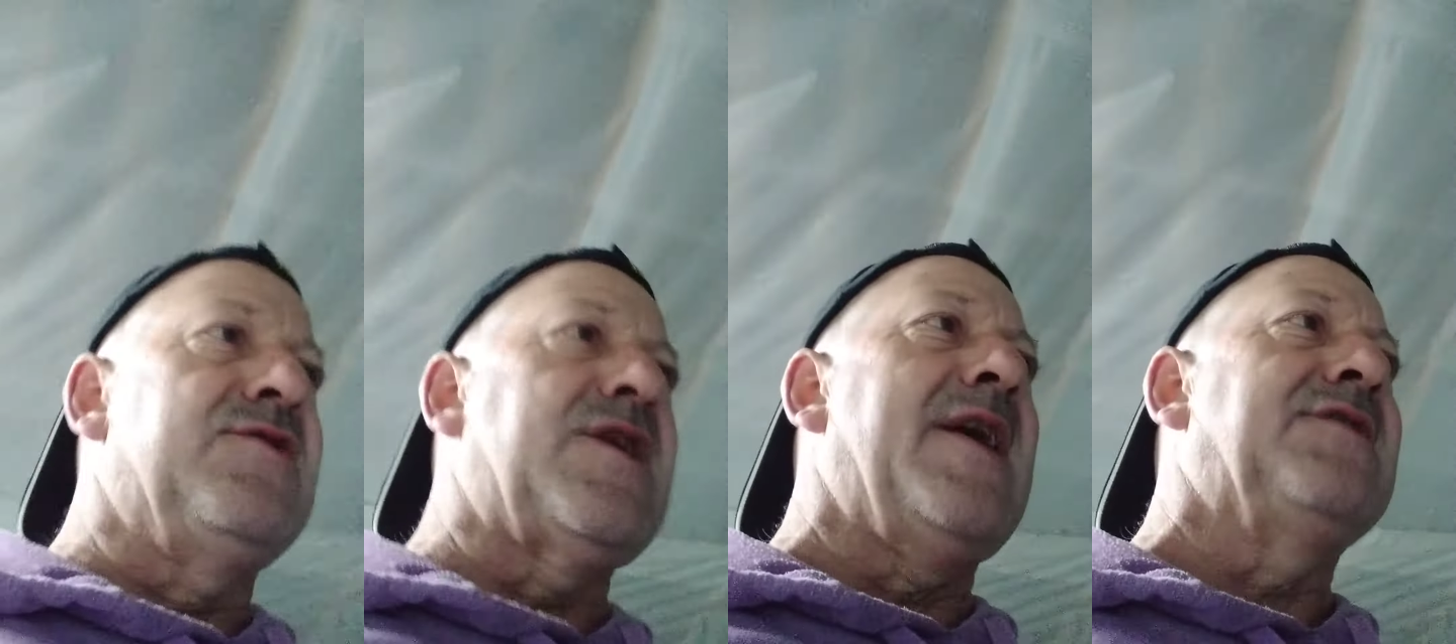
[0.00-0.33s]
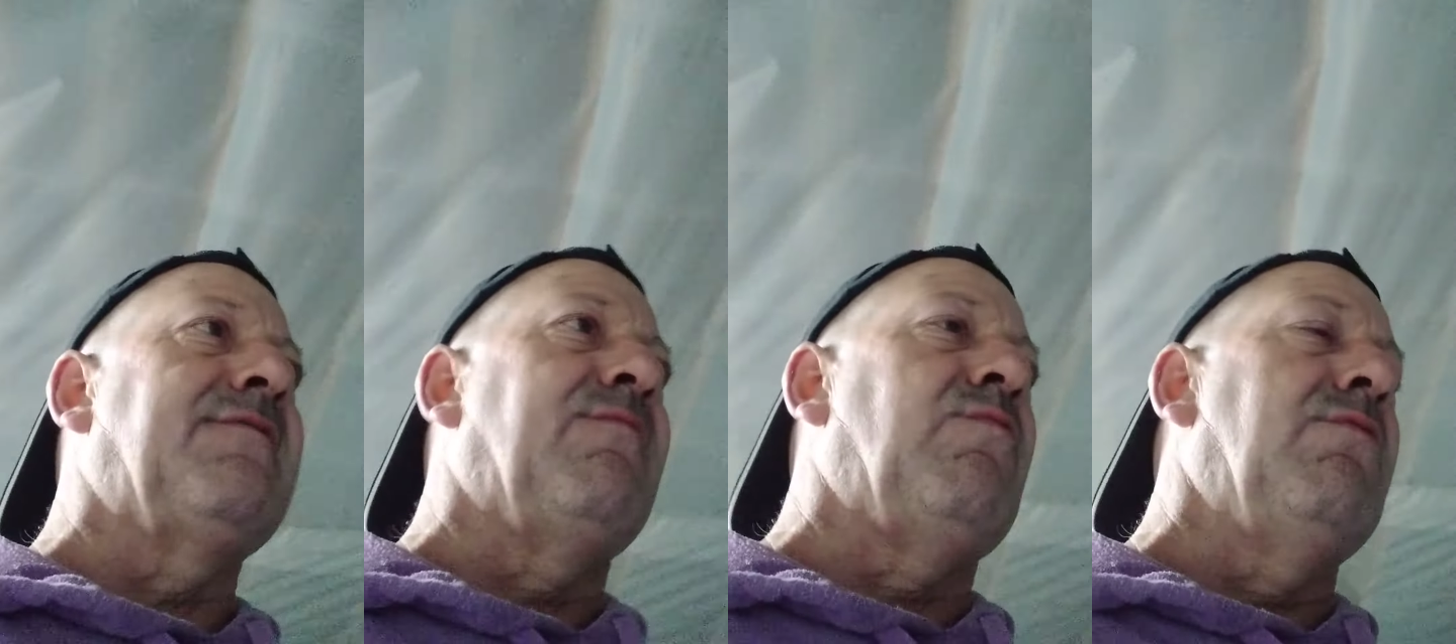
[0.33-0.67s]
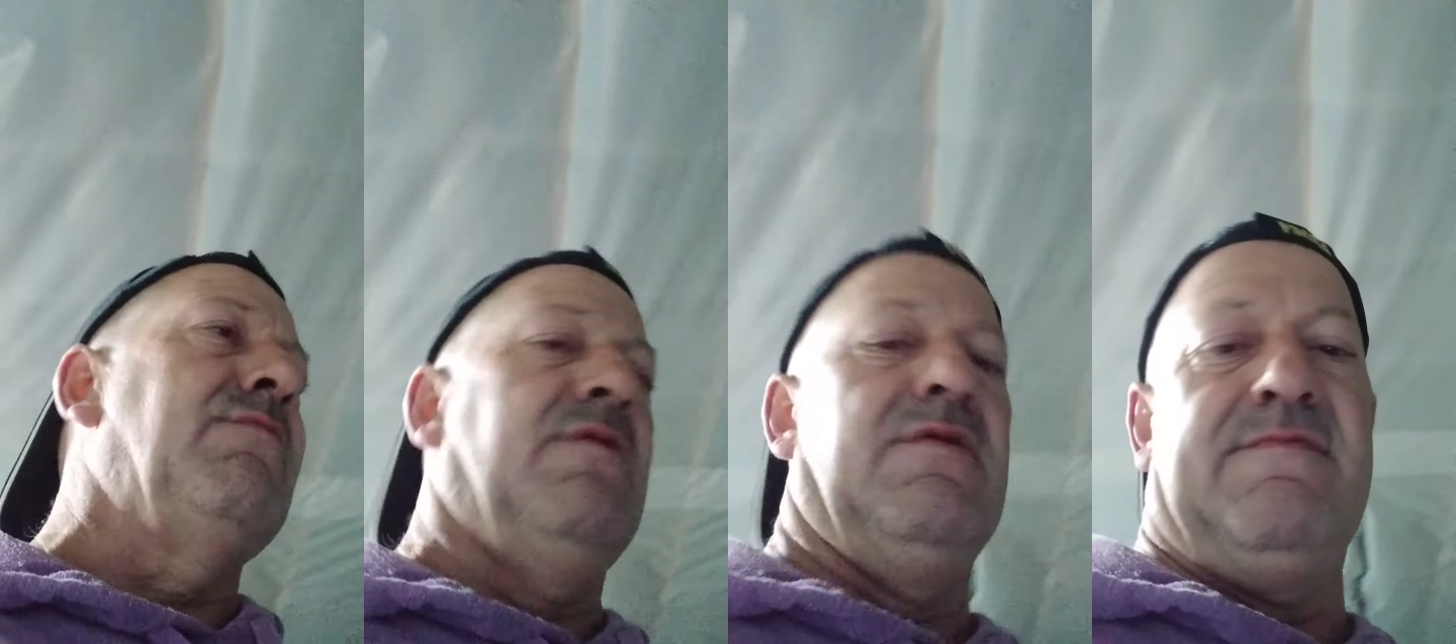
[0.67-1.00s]
Jags
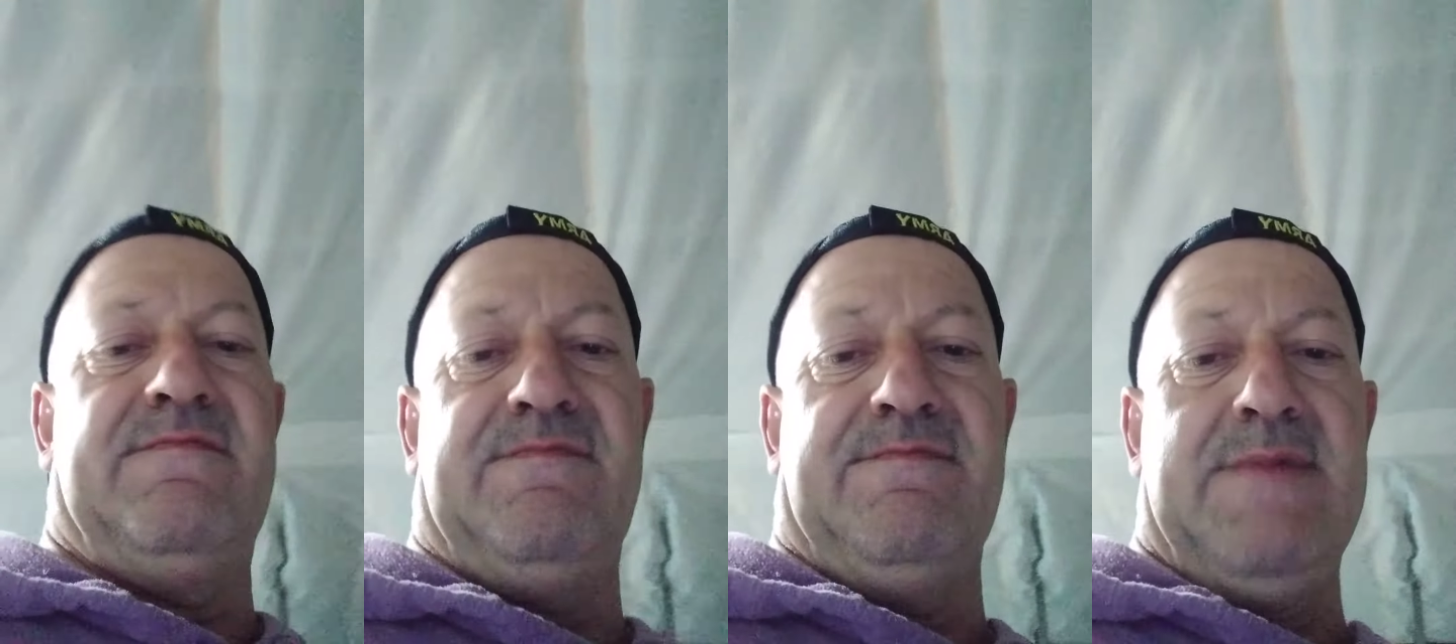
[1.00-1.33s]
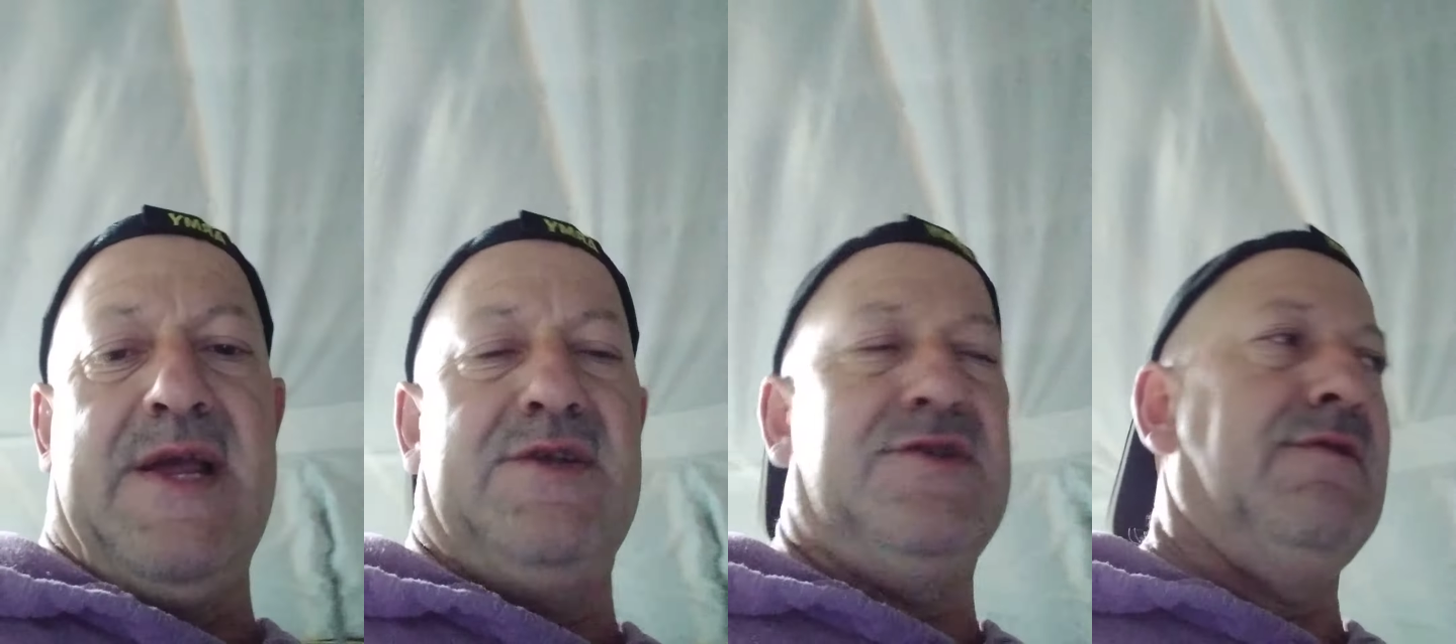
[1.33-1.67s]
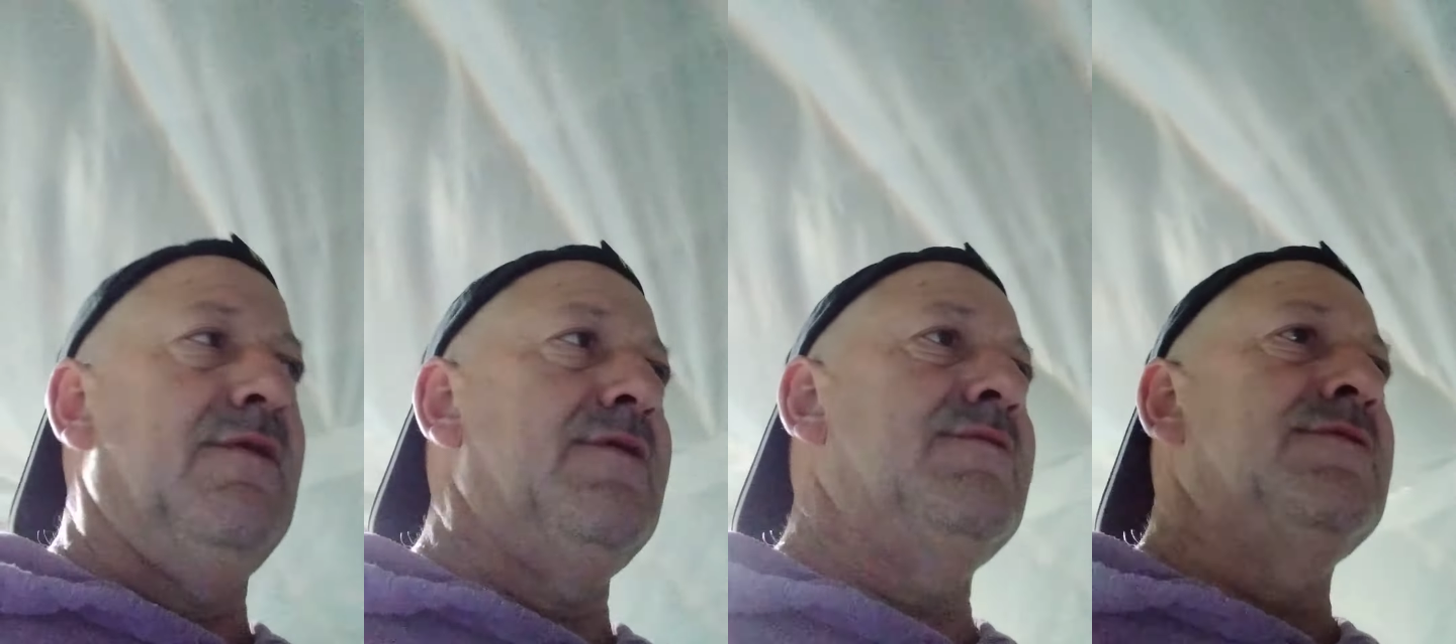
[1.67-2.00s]
have managed to
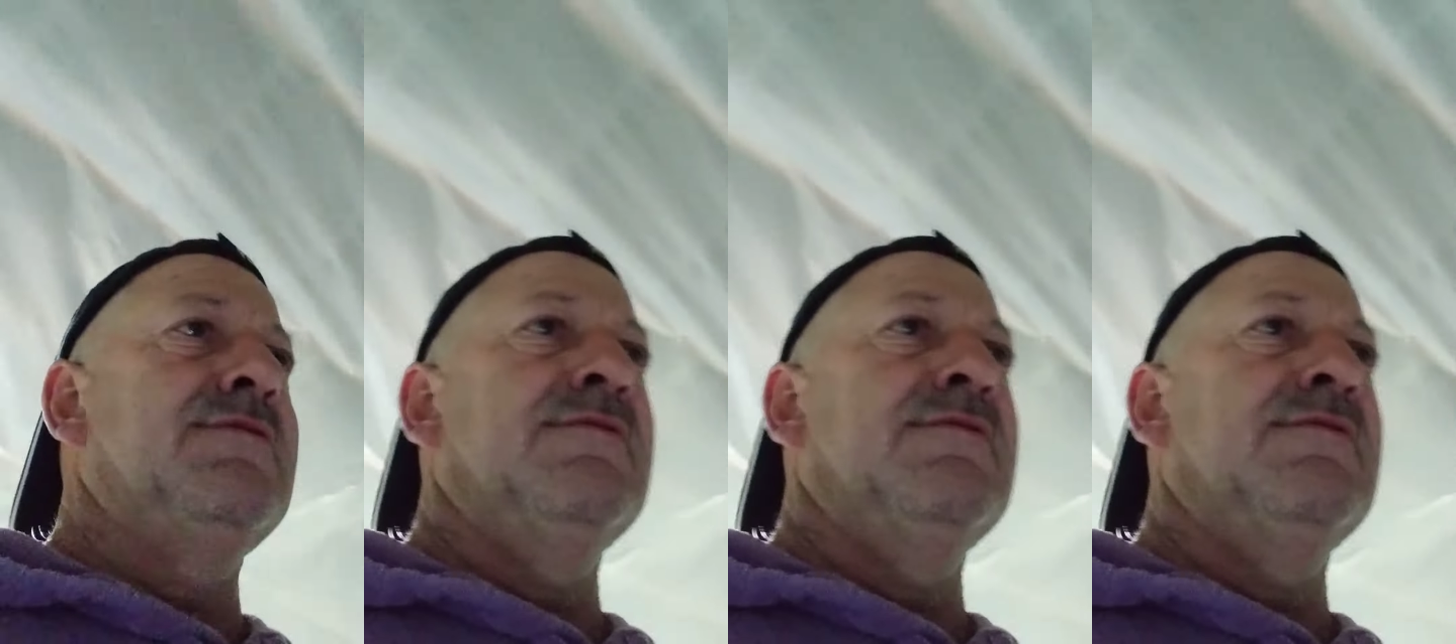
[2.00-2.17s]
lose?